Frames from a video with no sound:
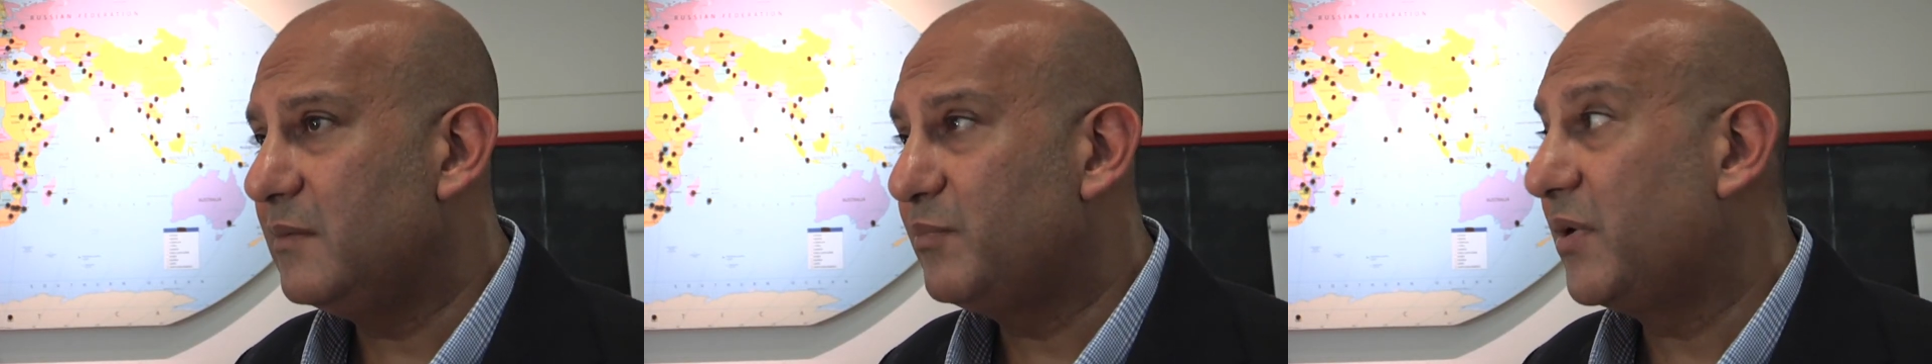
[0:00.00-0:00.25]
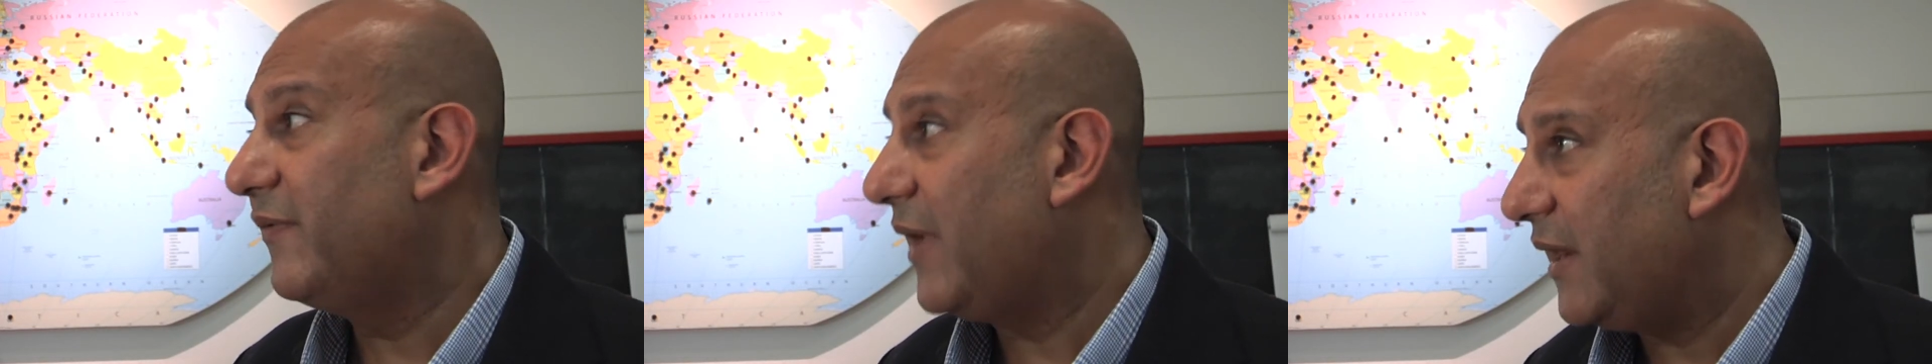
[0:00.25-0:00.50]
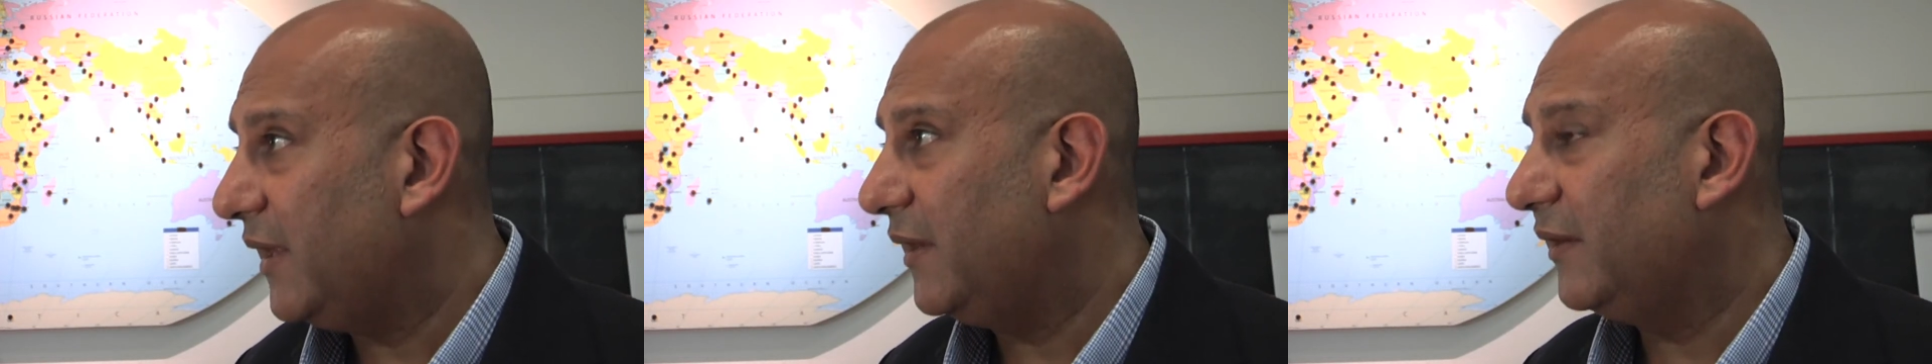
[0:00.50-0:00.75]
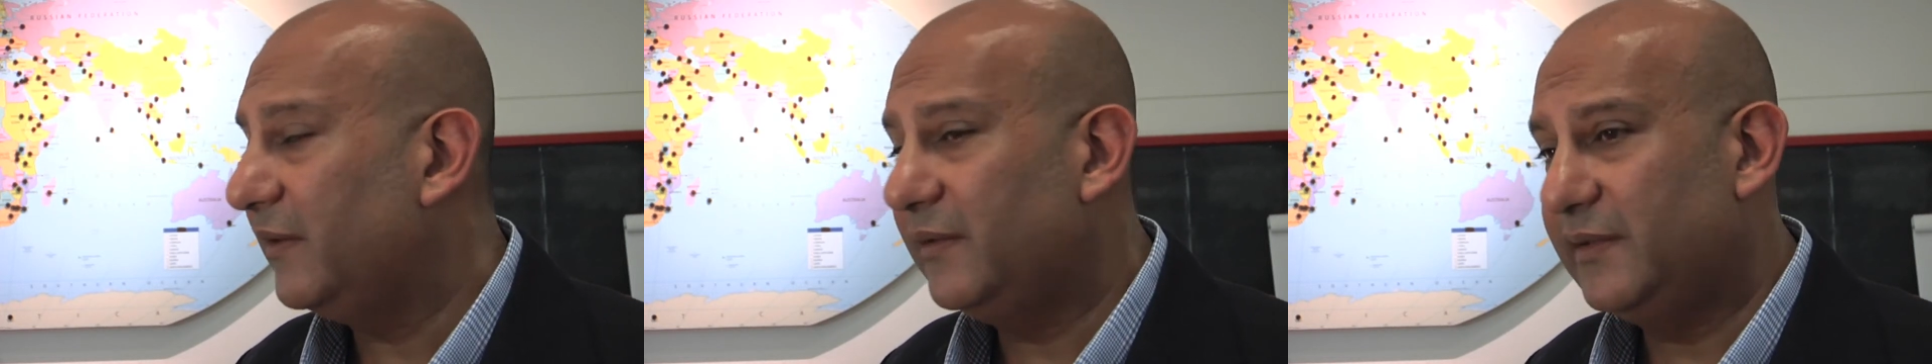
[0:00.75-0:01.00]

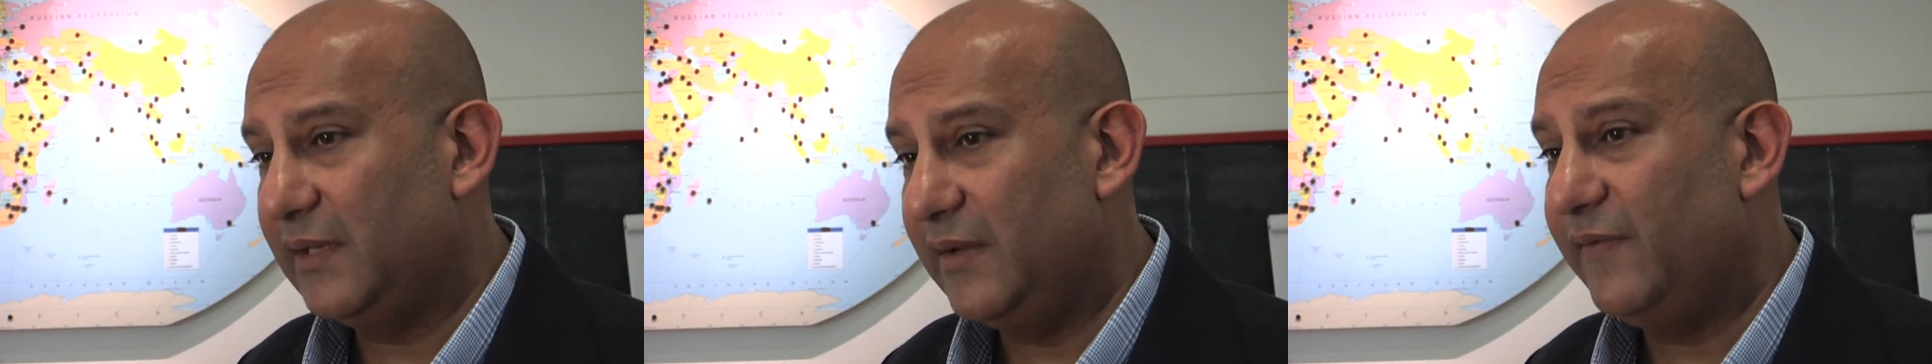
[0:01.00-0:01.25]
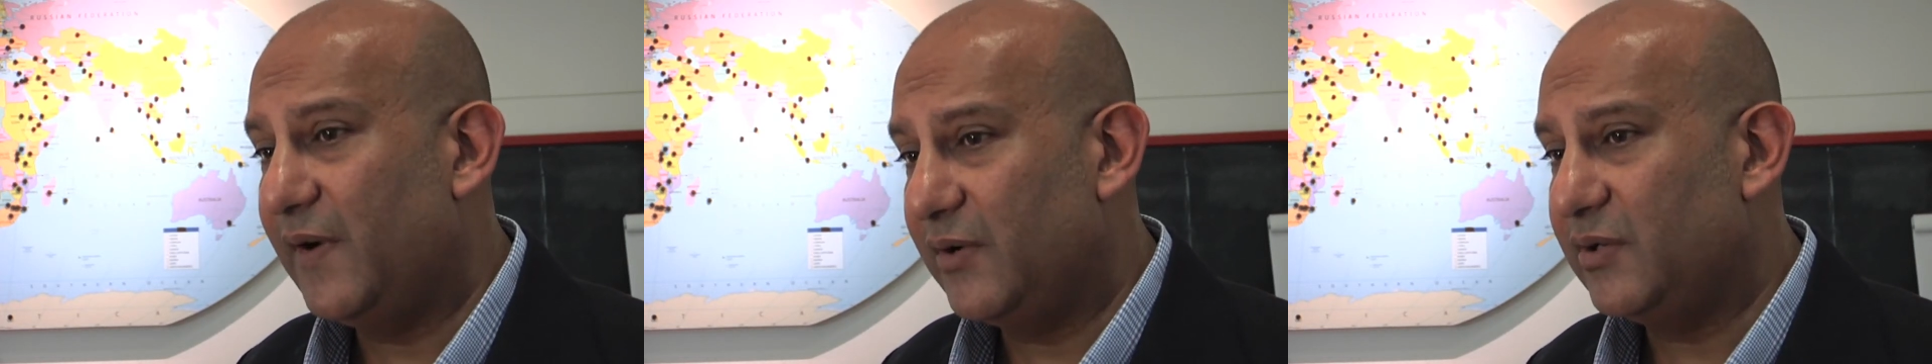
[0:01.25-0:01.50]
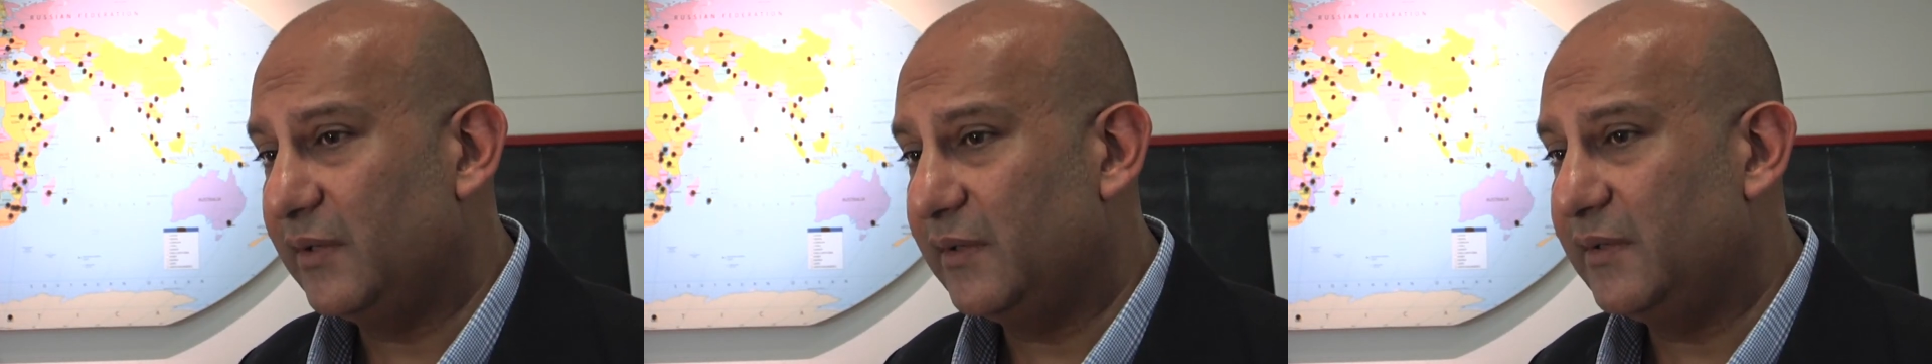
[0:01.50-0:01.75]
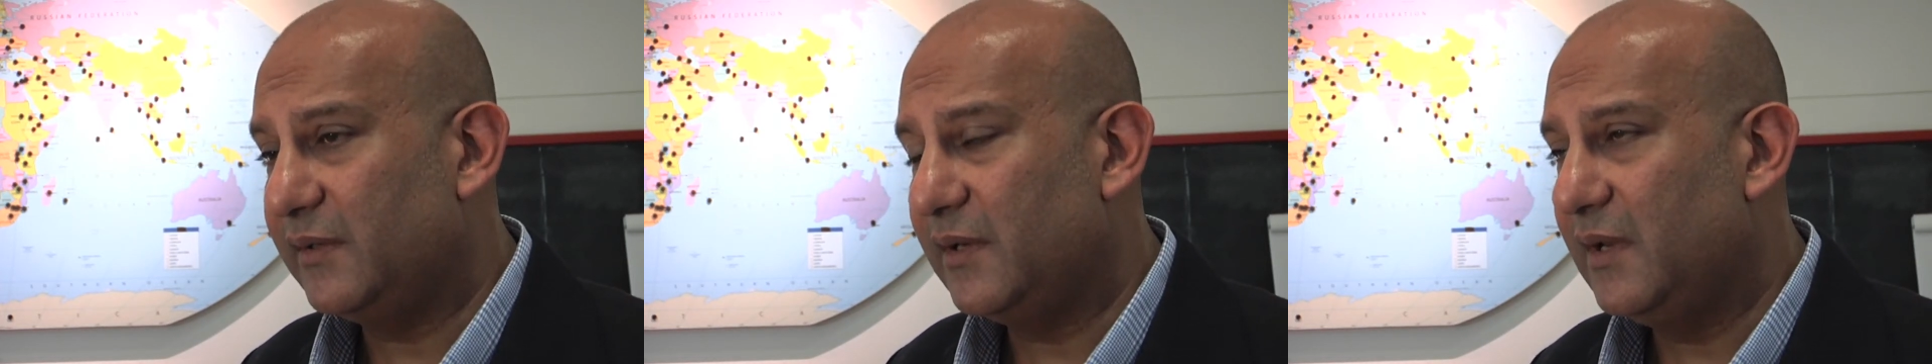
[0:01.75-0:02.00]
providing city
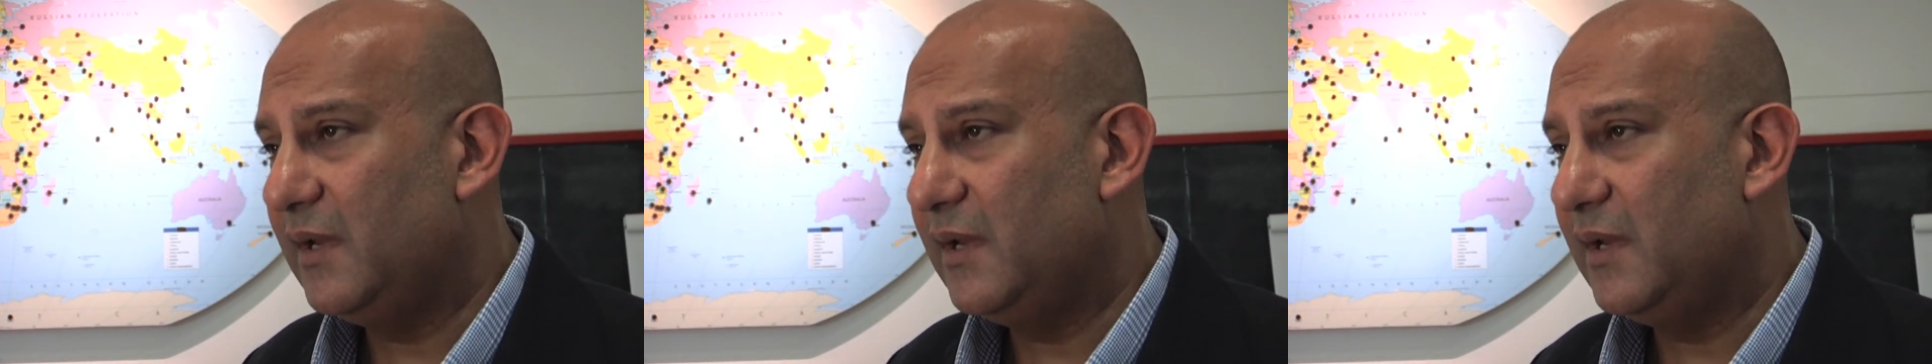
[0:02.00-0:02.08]
functions.